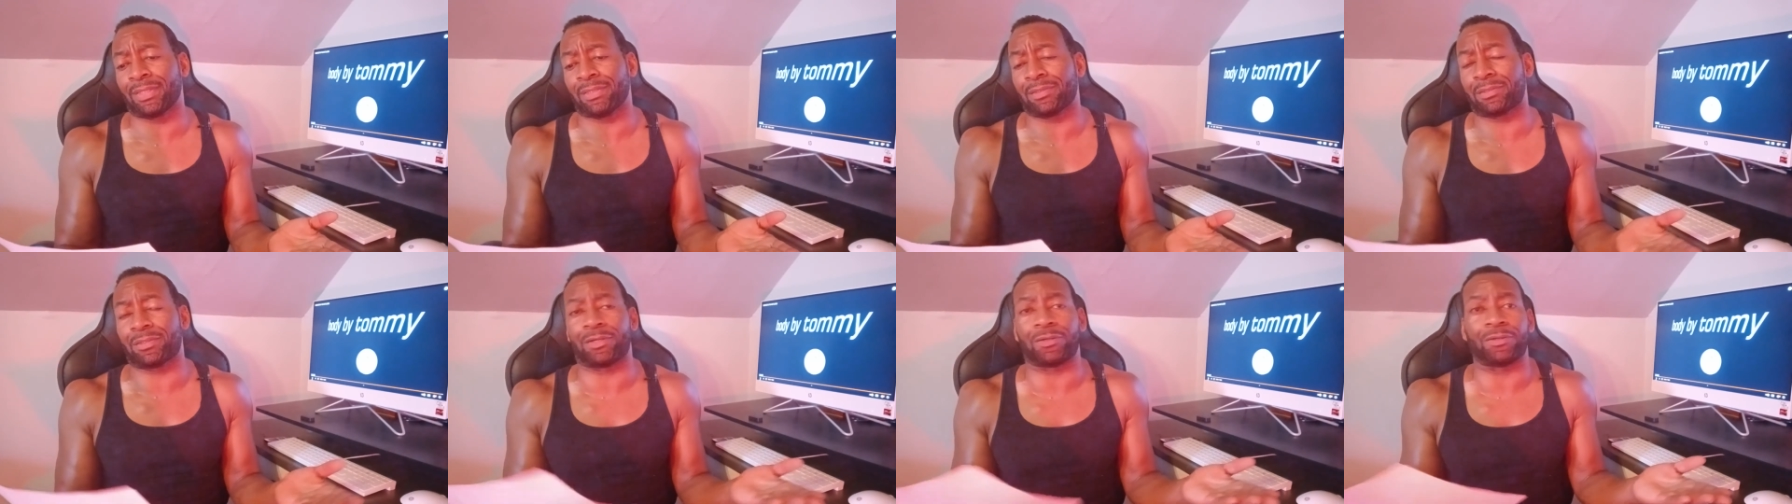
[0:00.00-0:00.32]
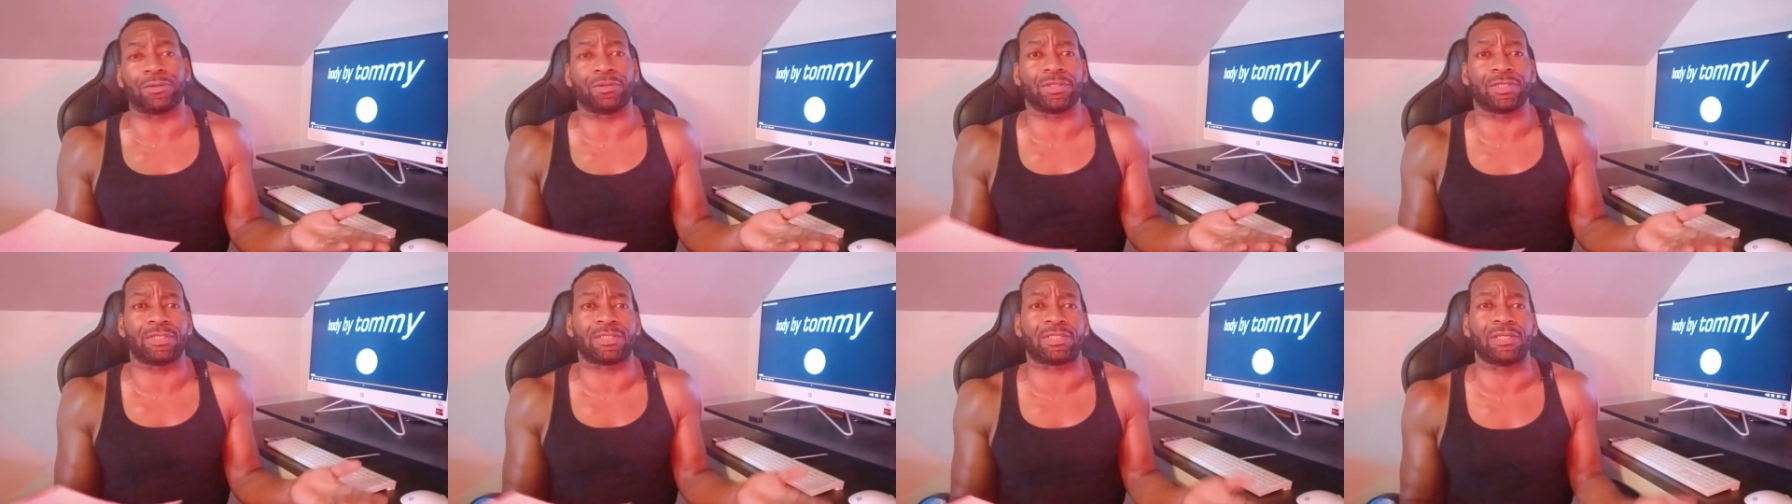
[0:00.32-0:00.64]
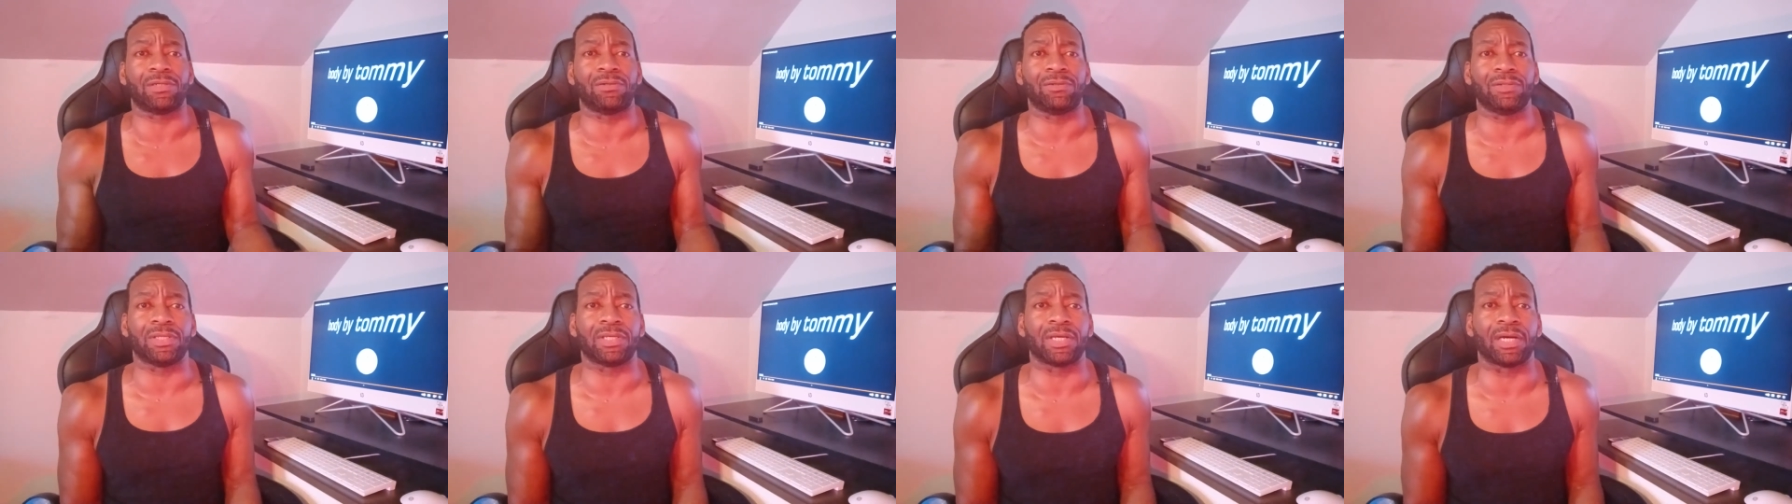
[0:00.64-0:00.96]
So you're
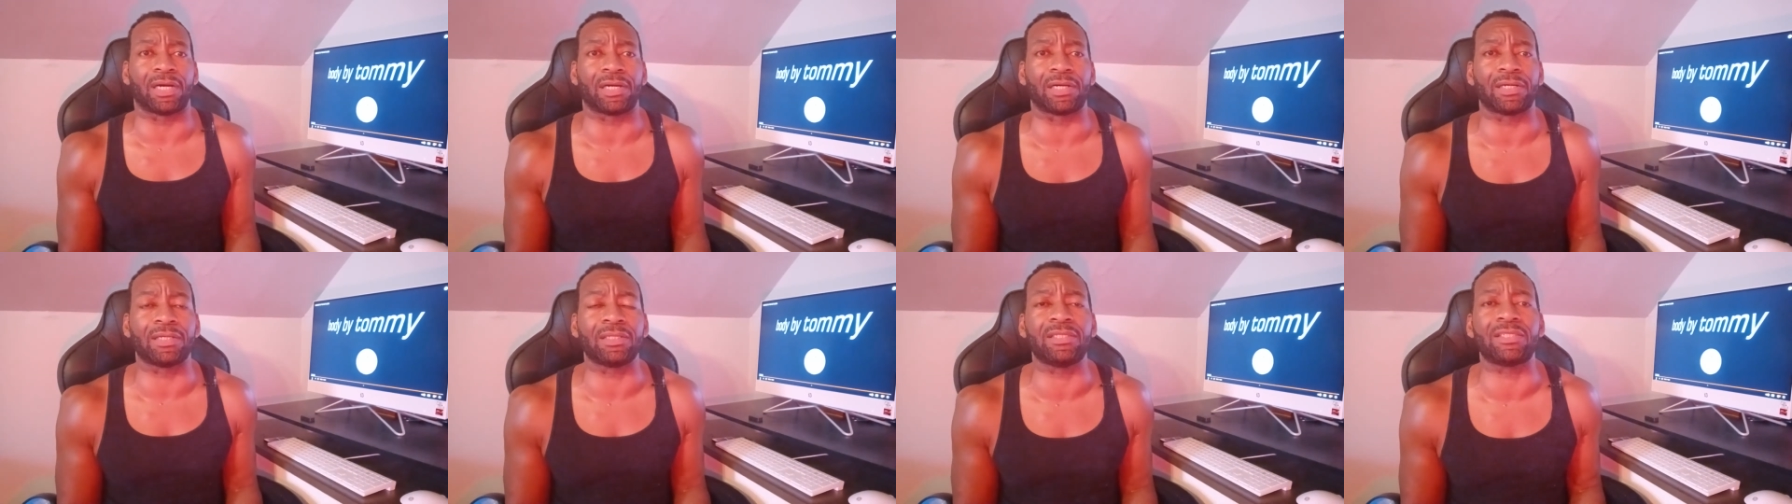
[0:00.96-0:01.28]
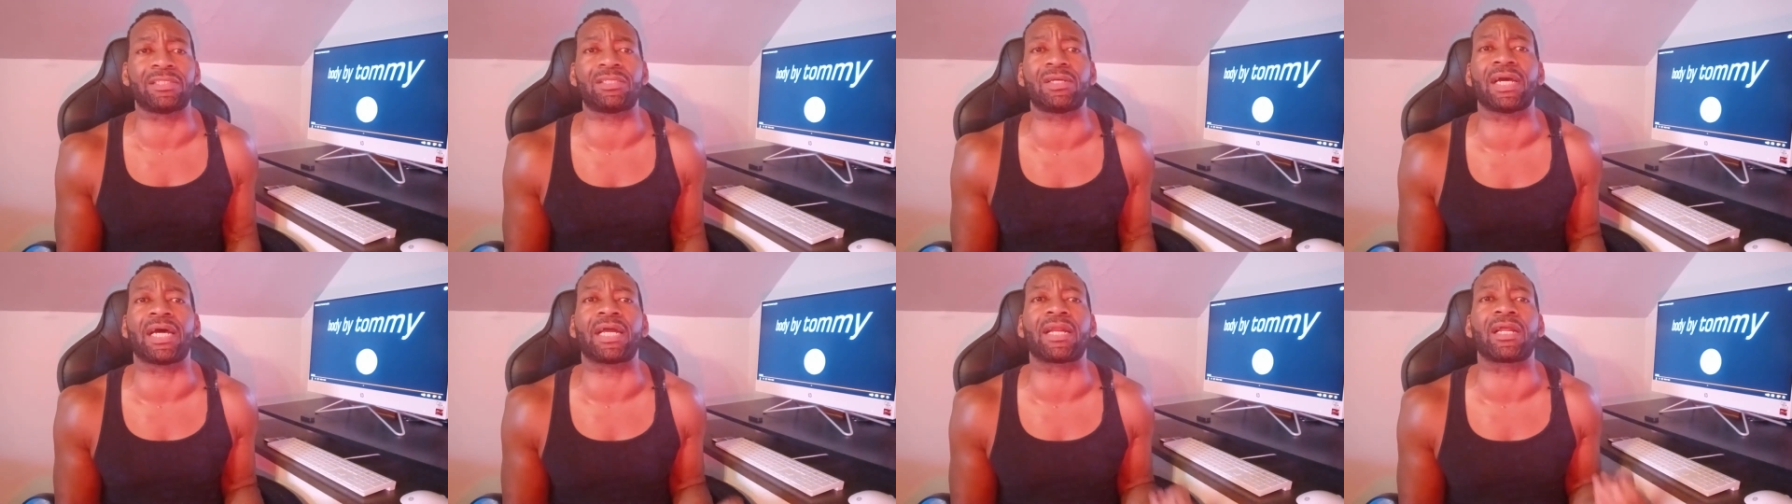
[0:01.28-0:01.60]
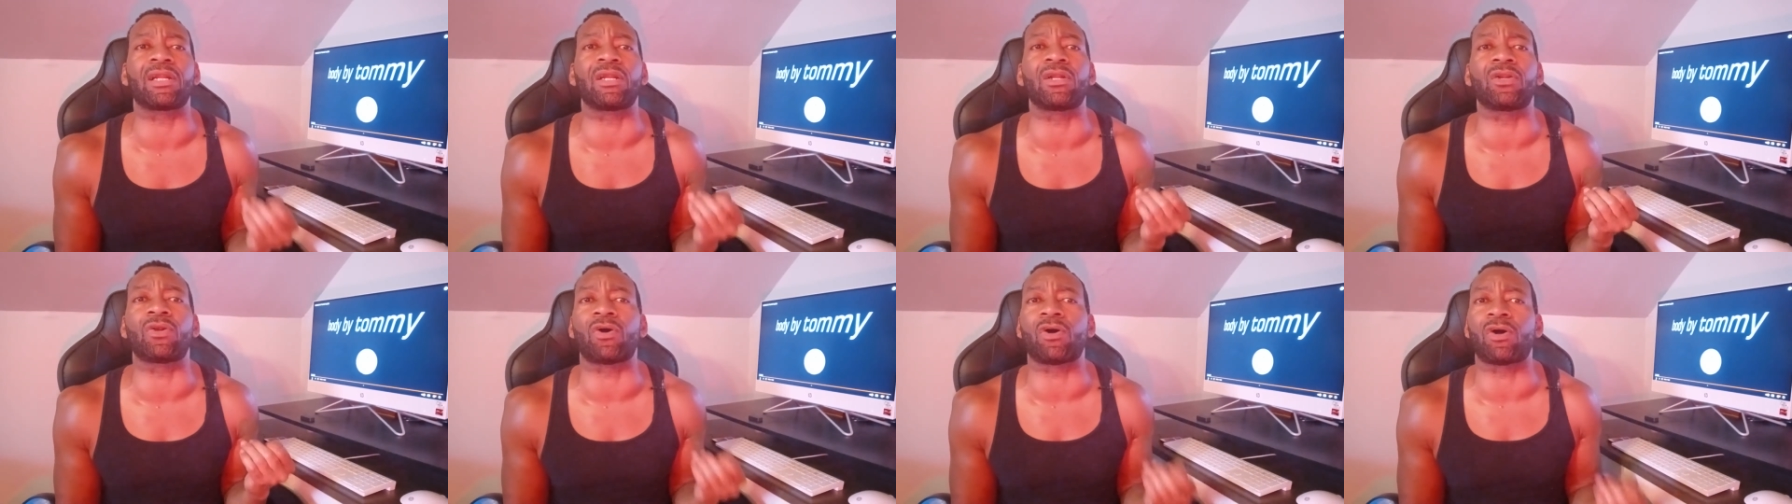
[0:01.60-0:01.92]
still young. You still got
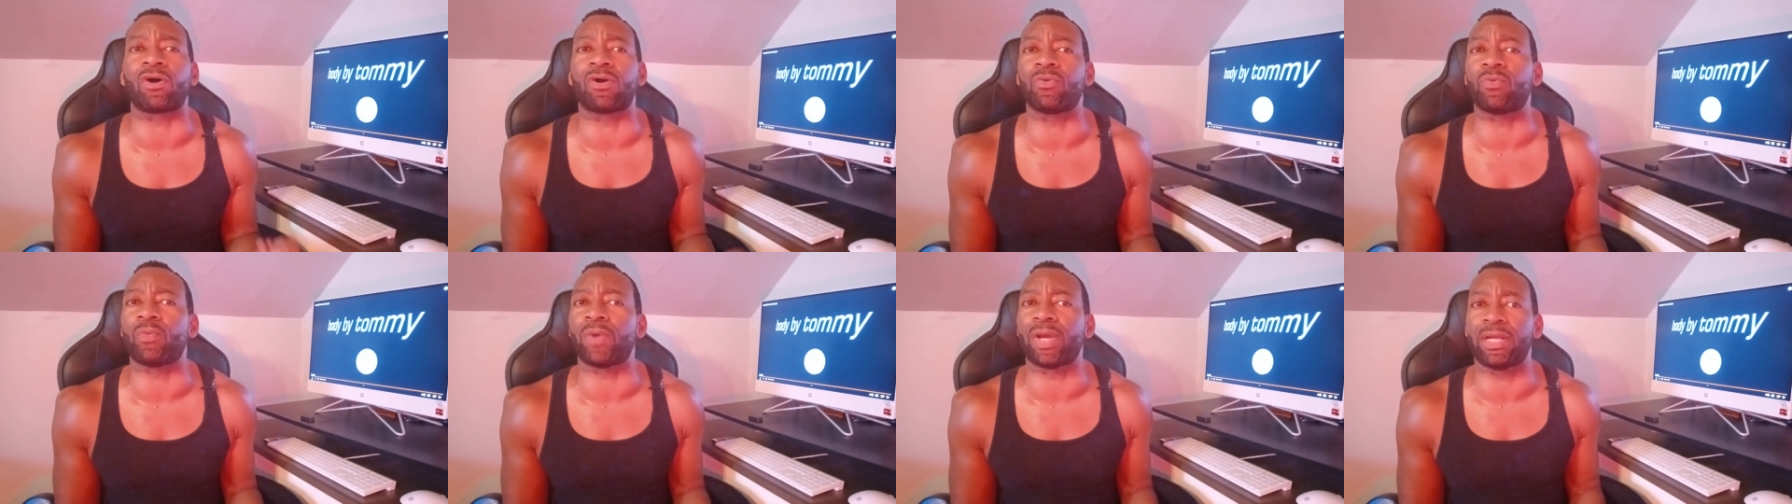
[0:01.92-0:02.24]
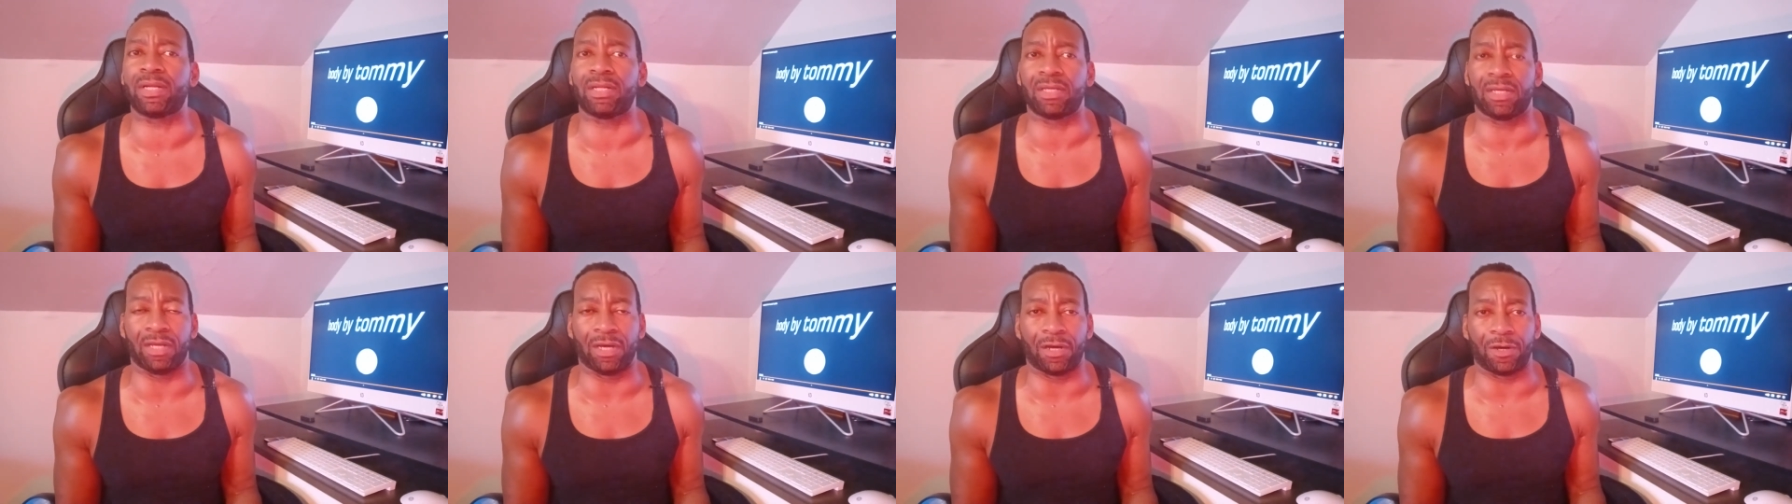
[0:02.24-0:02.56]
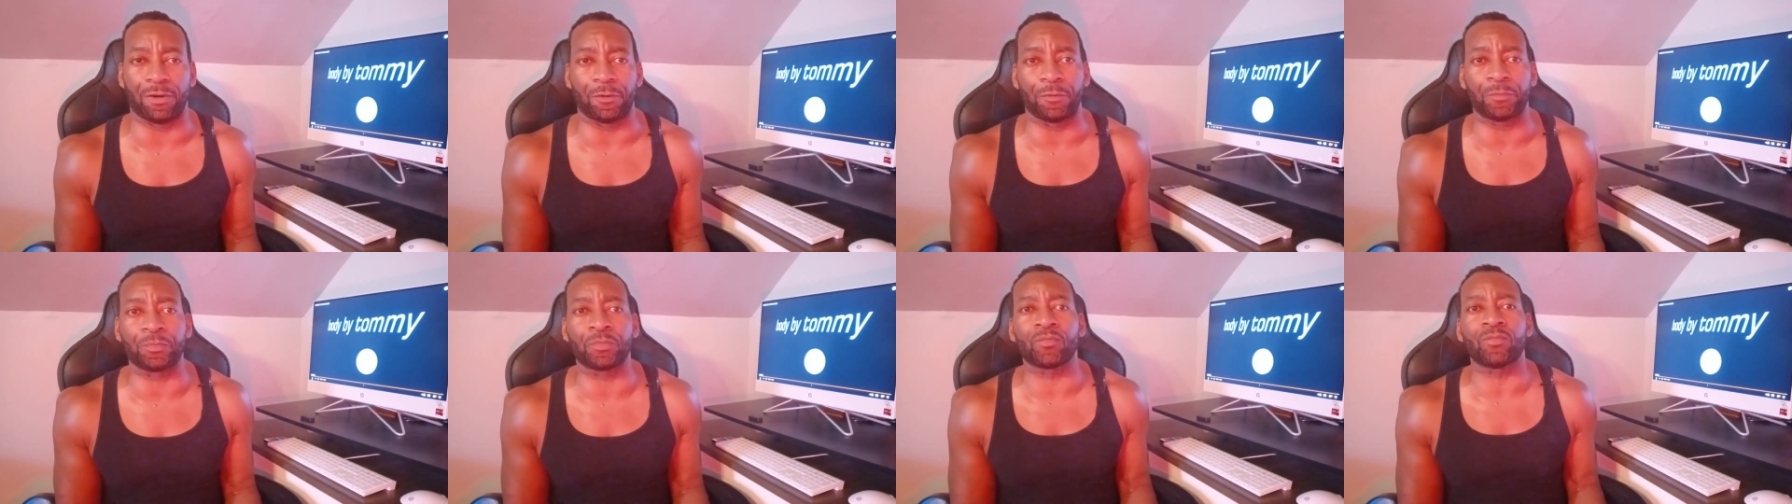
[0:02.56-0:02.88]
a long way to
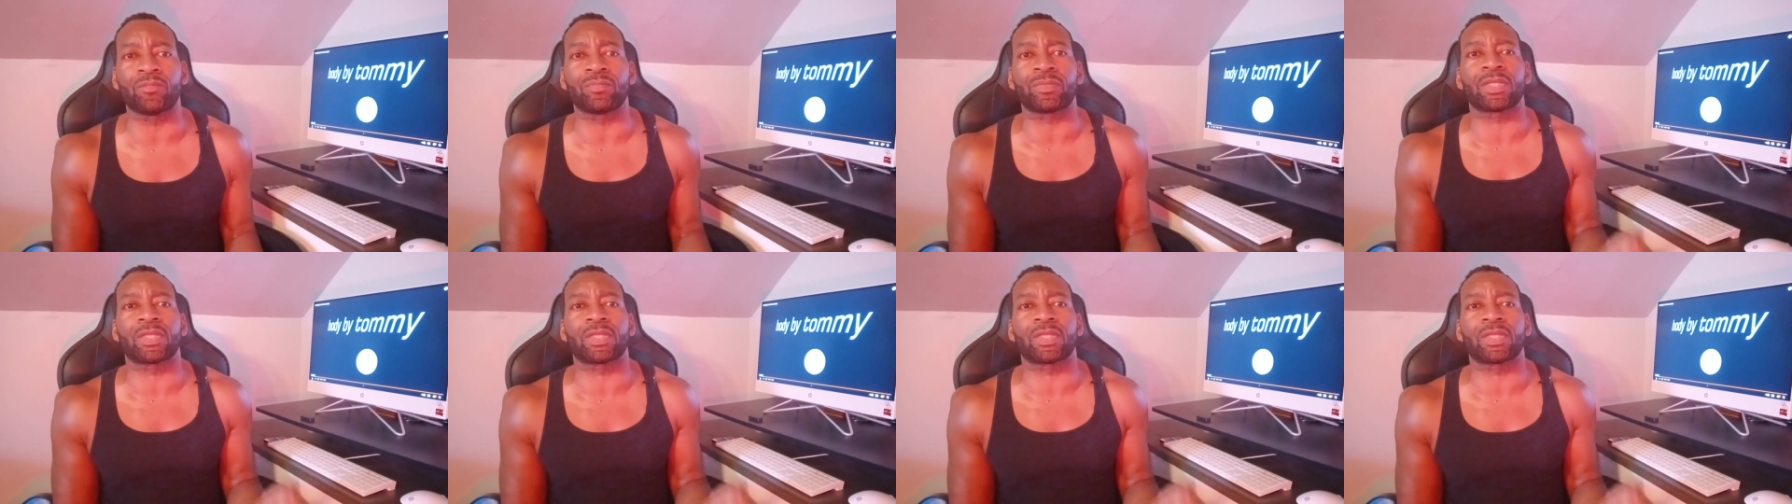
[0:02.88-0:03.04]
go.